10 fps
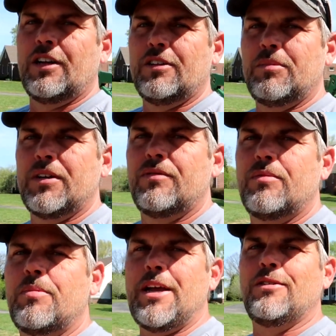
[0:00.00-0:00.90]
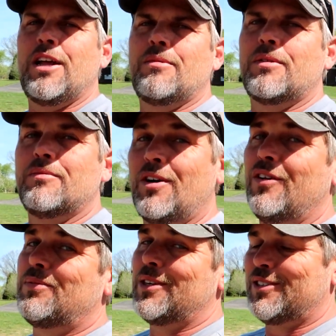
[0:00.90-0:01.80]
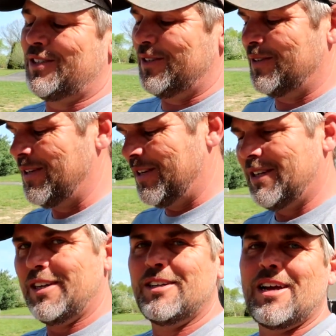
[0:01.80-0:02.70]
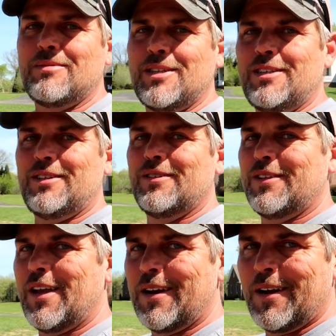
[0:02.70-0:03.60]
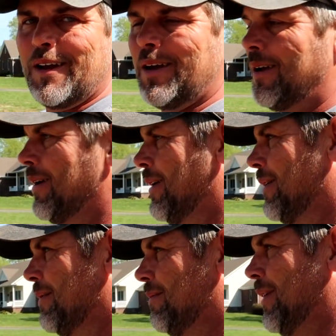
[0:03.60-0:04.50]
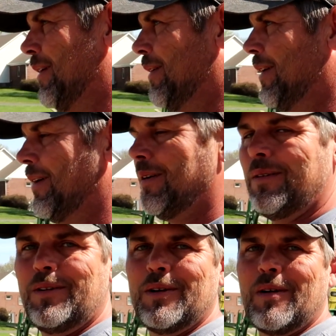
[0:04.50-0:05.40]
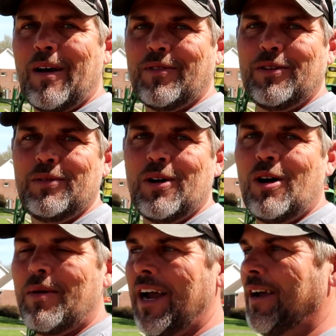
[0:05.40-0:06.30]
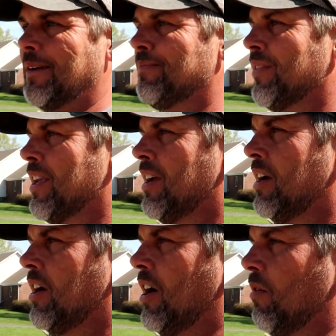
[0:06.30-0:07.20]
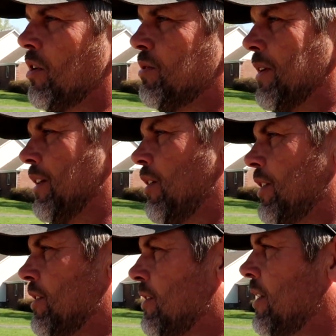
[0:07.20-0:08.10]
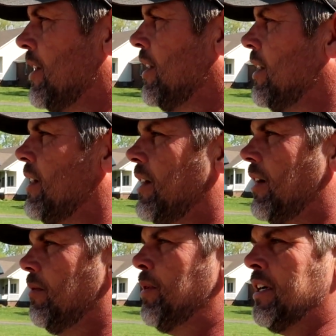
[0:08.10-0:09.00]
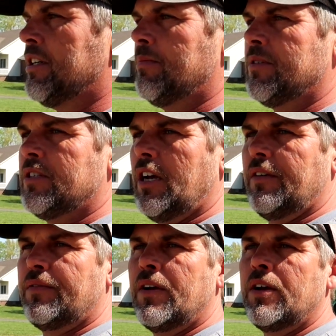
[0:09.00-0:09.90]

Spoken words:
a little bit of manual labor involved, but it's still 10 times easier than you know, having to do it all by hand. Once we get all this picked up and stuff,